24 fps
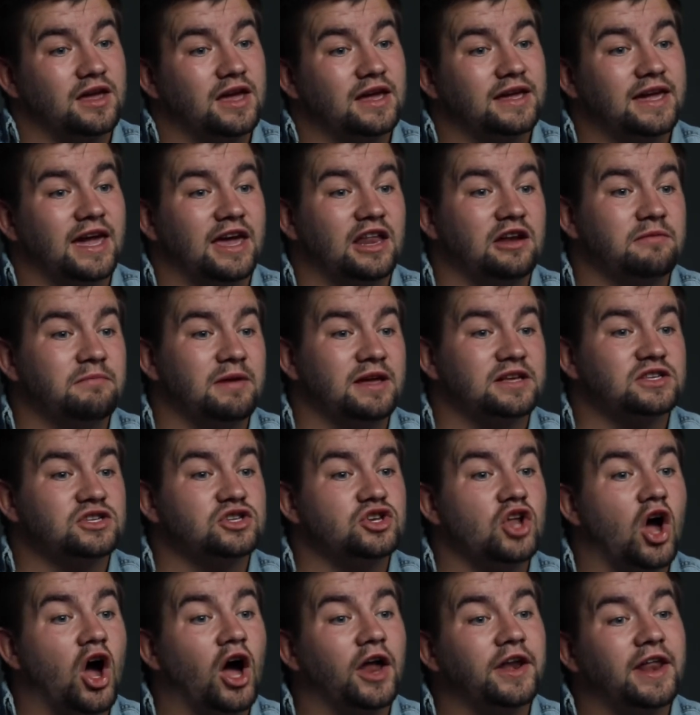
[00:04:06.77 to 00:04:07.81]
Canon makes
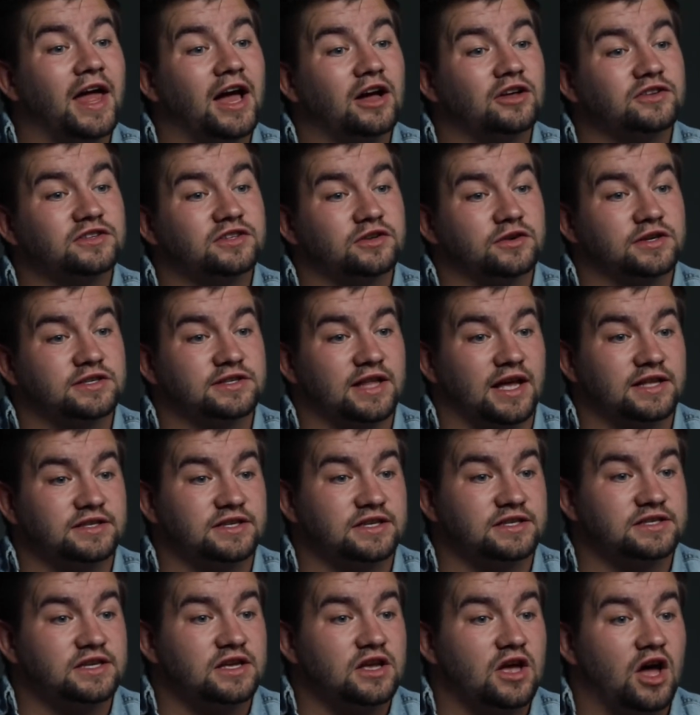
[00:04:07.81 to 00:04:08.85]
non-L series
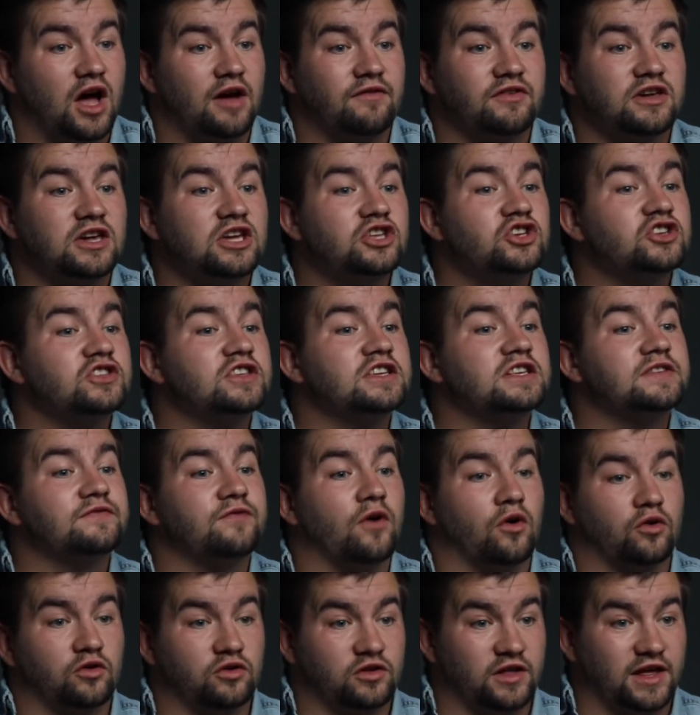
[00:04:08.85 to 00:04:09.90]
lenses of each of these
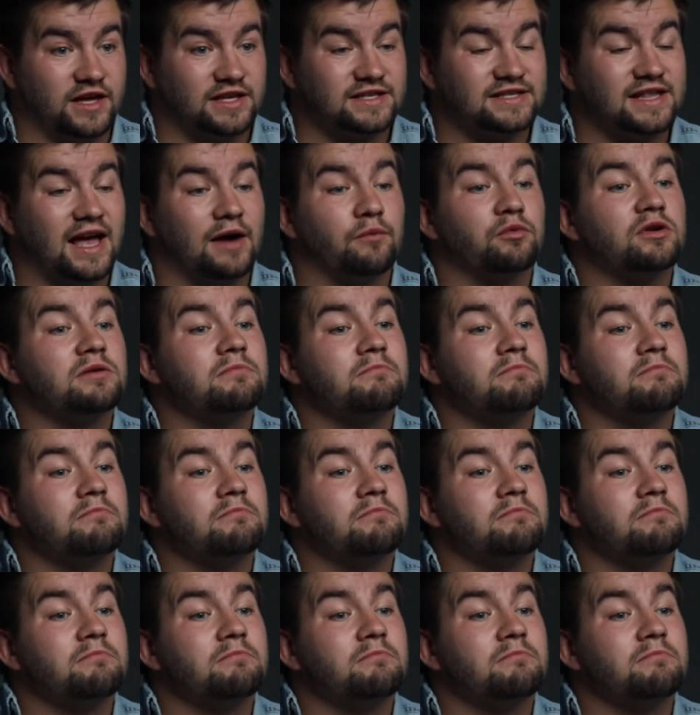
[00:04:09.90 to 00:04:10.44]
focal lengths that we